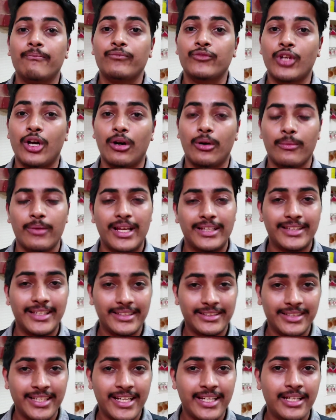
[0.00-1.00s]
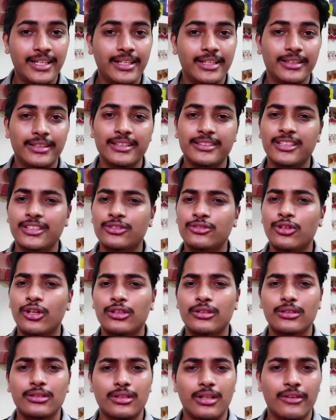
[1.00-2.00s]
No, as I said, this is
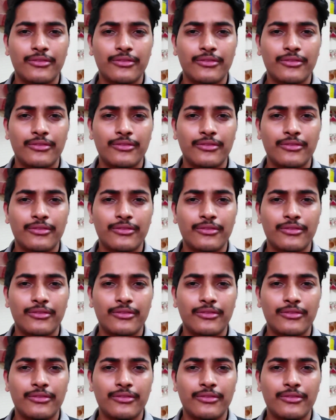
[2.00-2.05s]
not